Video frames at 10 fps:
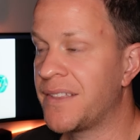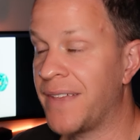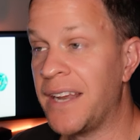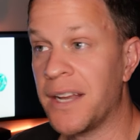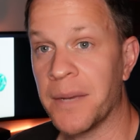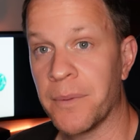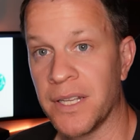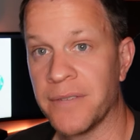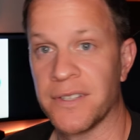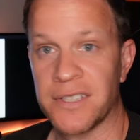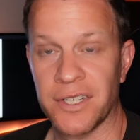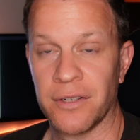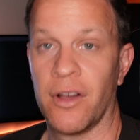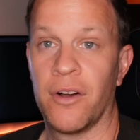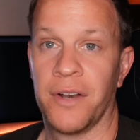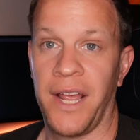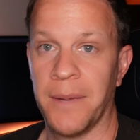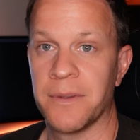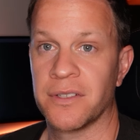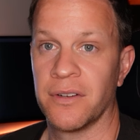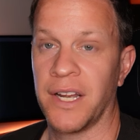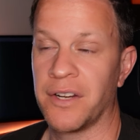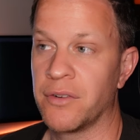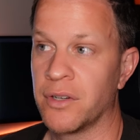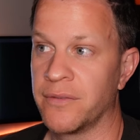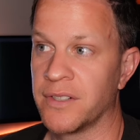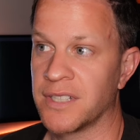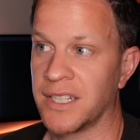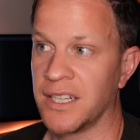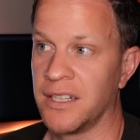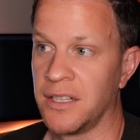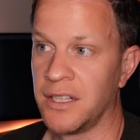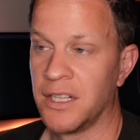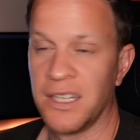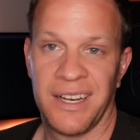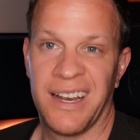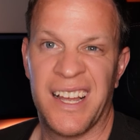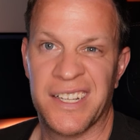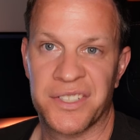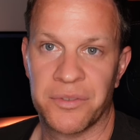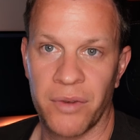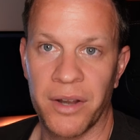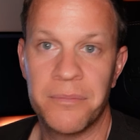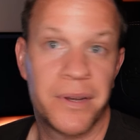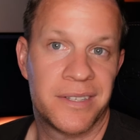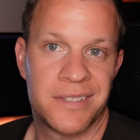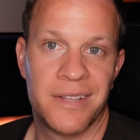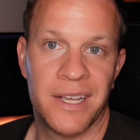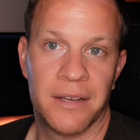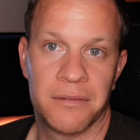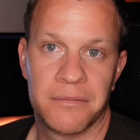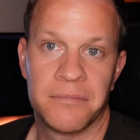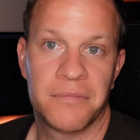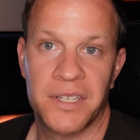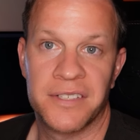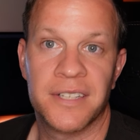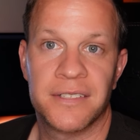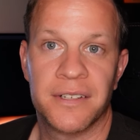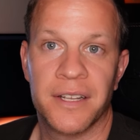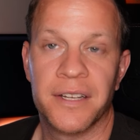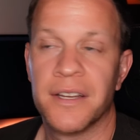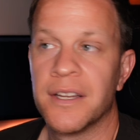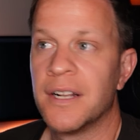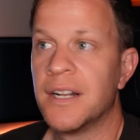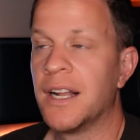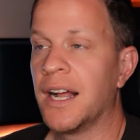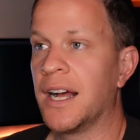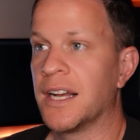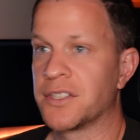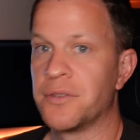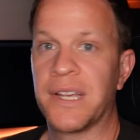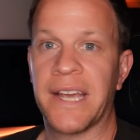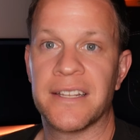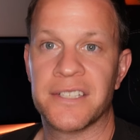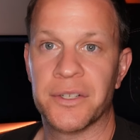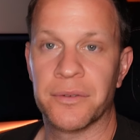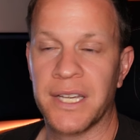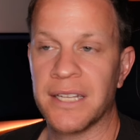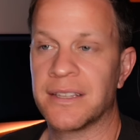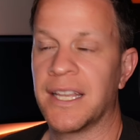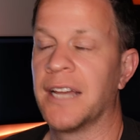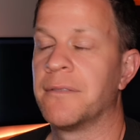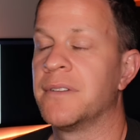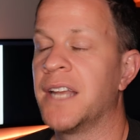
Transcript: That, I believe, is still on Amazon. I don't know if it's like a last run, but it's there consistently. So you can still get that.